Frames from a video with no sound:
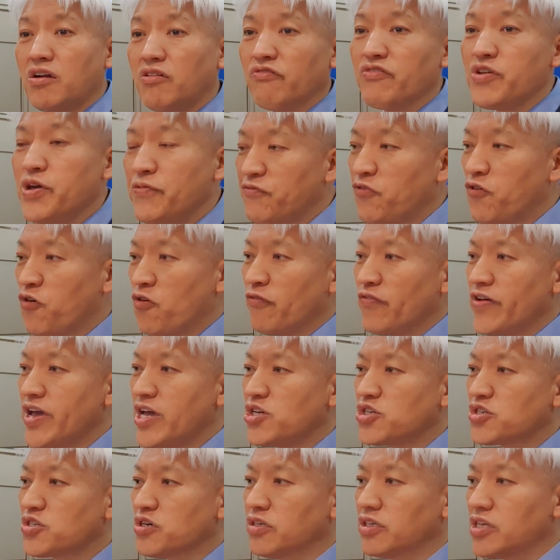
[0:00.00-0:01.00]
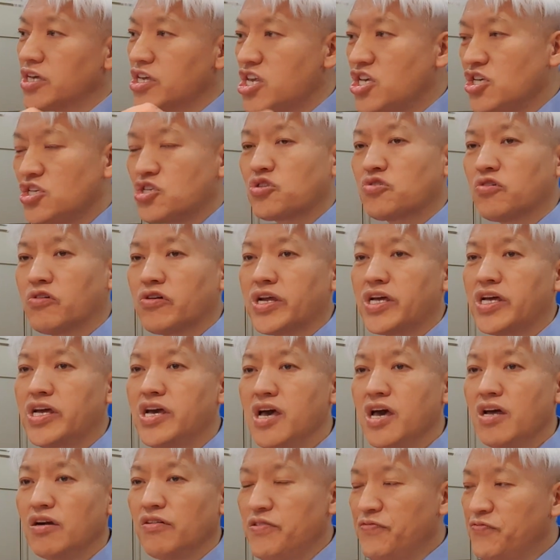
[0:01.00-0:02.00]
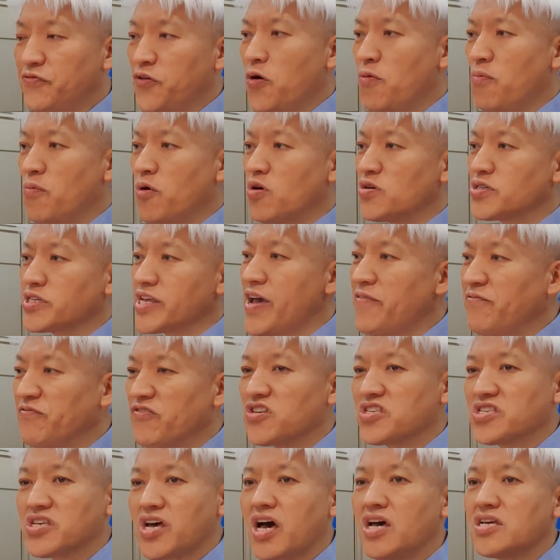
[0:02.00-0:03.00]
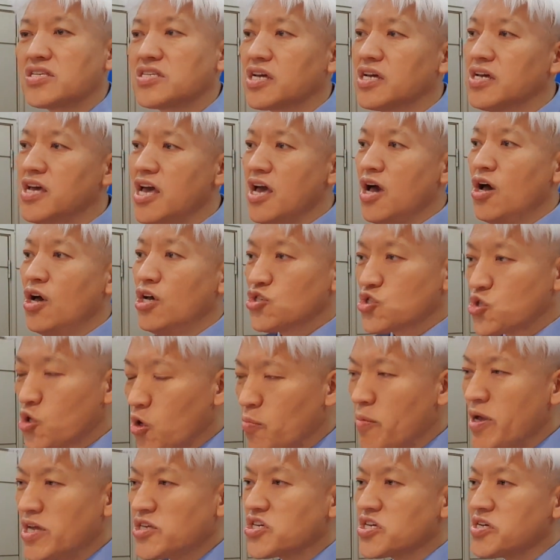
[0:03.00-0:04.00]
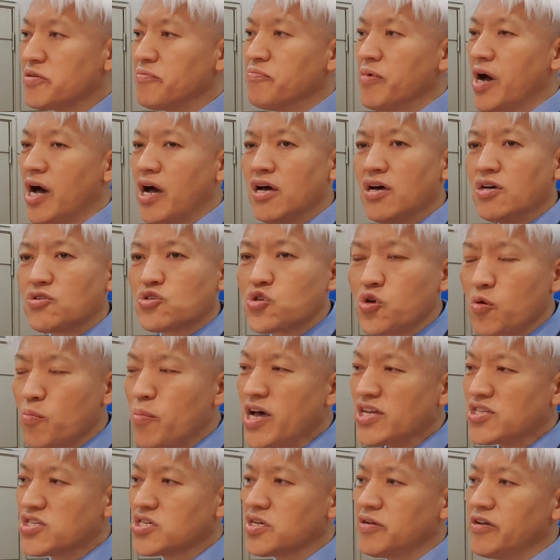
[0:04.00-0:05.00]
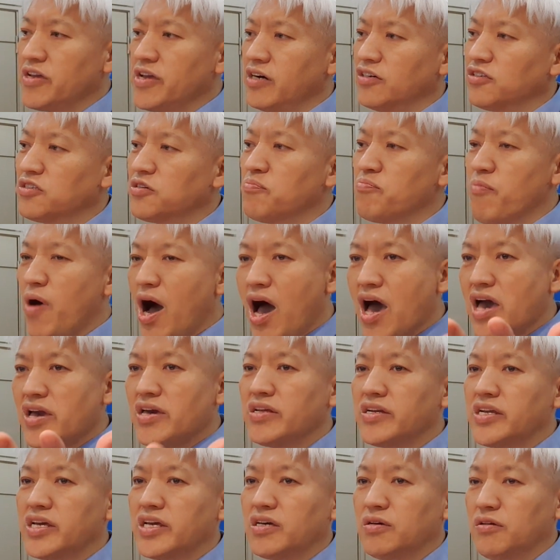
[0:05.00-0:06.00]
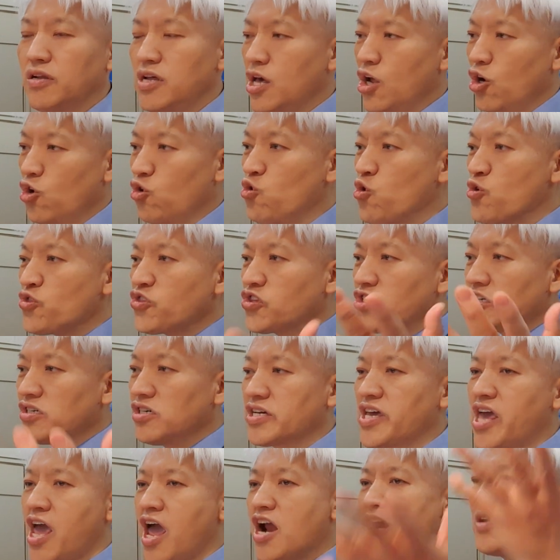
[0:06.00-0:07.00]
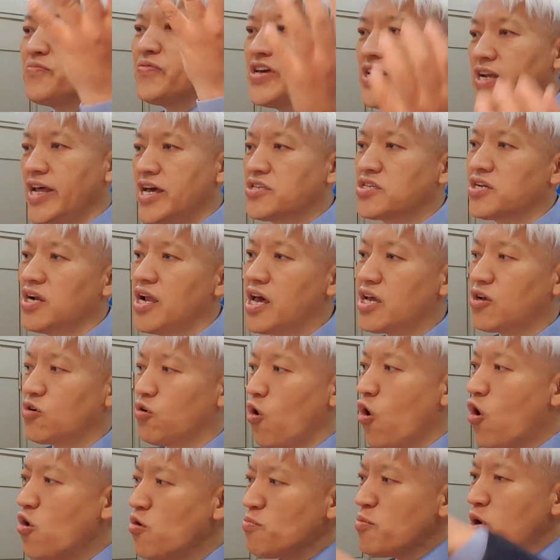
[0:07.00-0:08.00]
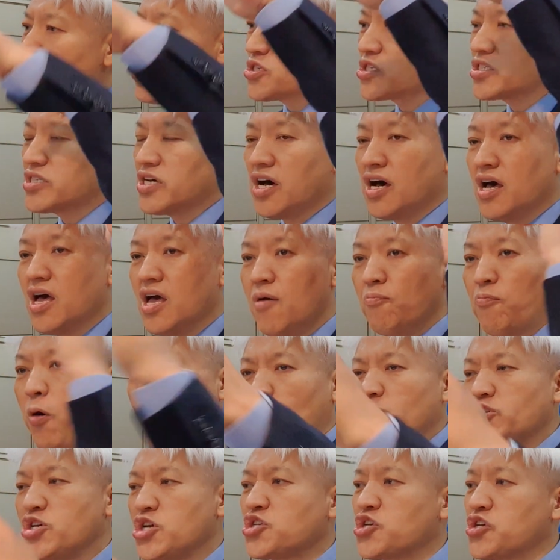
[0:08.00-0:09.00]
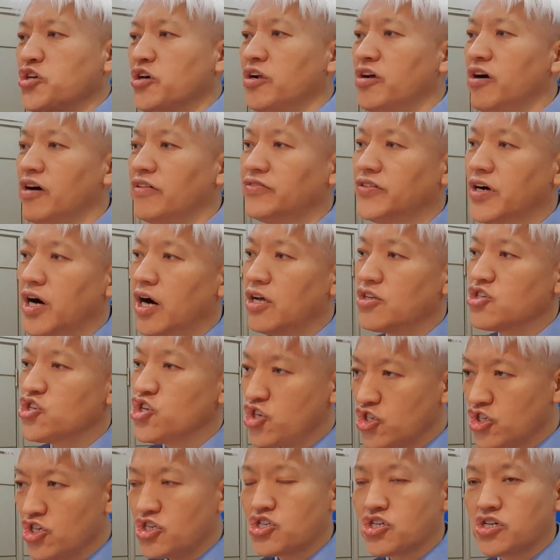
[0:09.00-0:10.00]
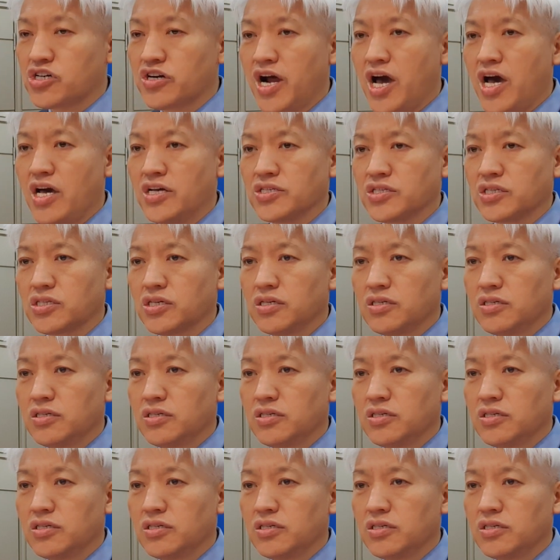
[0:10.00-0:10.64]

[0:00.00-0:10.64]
reformation, the history, reformers emphasizing so much admiring Luther, Calvin as like almost the position of Jesus Christ.